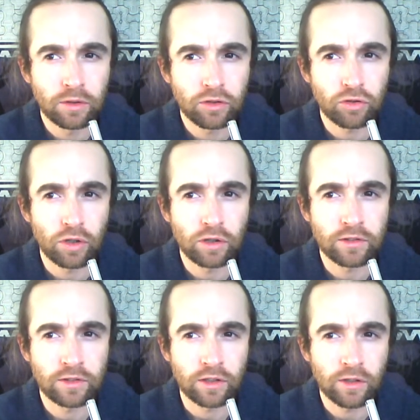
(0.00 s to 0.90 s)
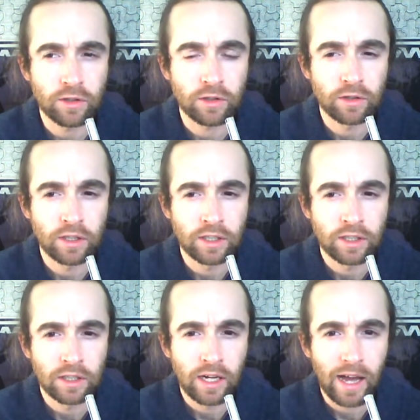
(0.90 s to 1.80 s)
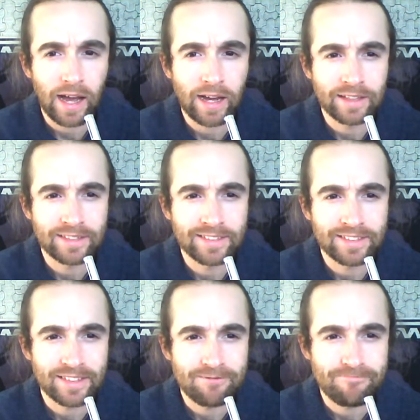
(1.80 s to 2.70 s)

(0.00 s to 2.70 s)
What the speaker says: strong and secure. And